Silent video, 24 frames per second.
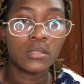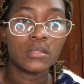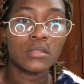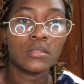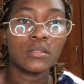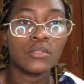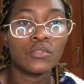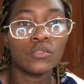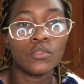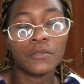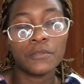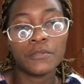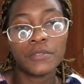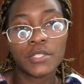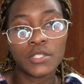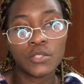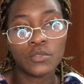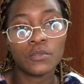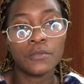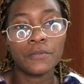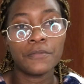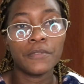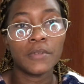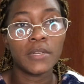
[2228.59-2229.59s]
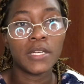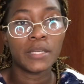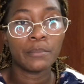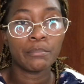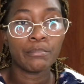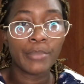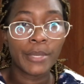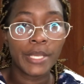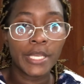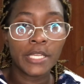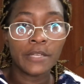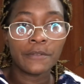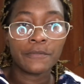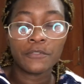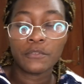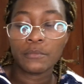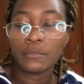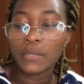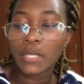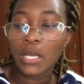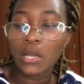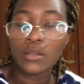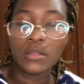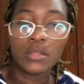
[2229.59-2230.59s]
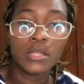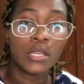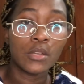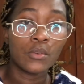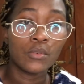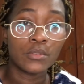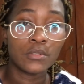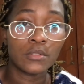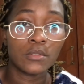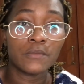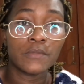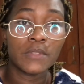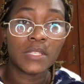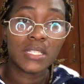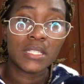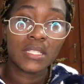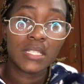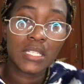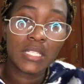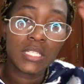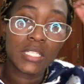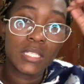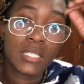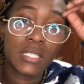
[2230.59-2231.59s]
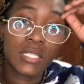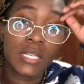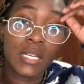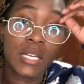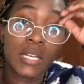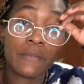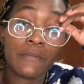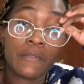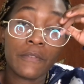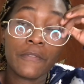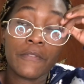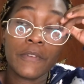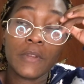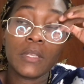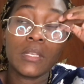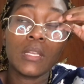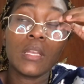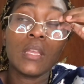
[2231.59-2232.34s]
you know, still feeling pain from down there because of the stitches and everything.